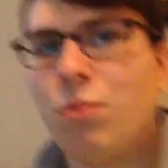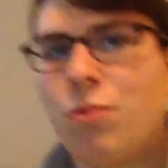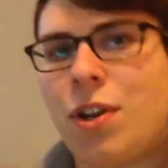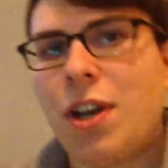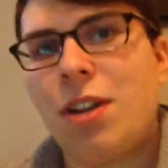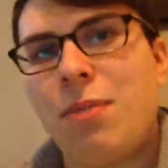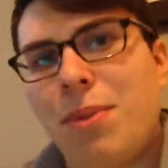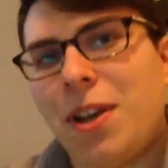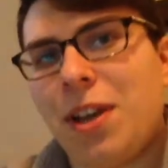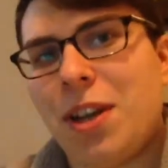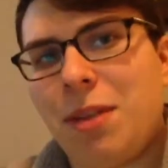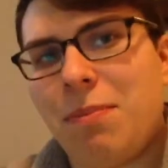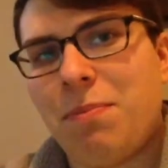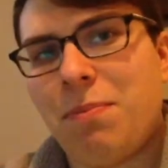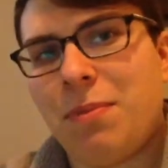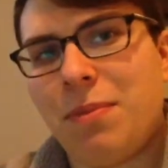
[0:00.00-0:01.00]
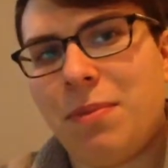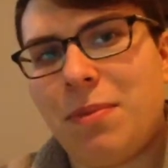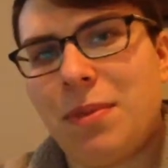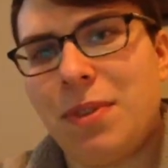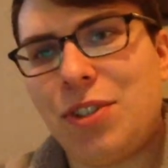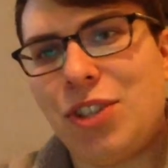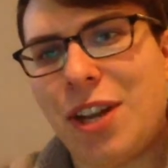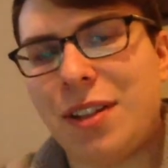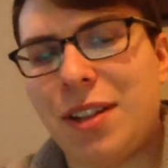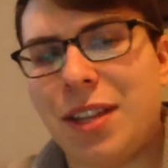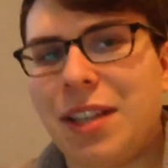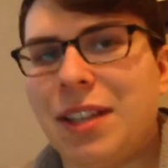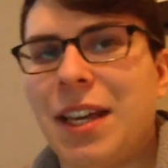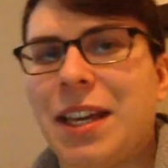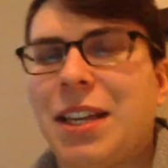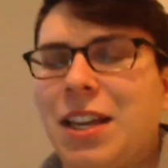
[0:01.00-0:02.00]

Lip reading: to bring it up gently.